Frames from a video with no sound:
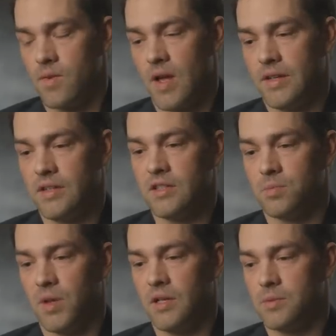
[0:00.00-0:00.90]
Had to
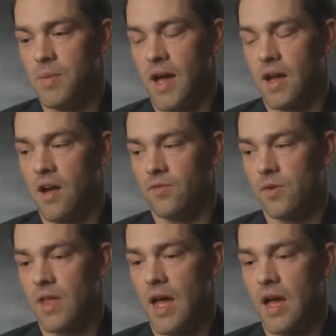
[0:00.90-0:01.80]
displace back
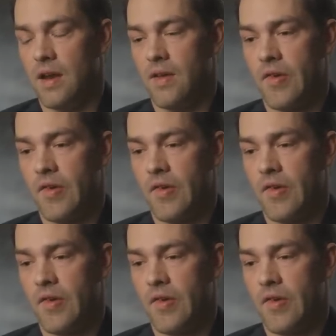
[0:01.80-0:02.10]
after that,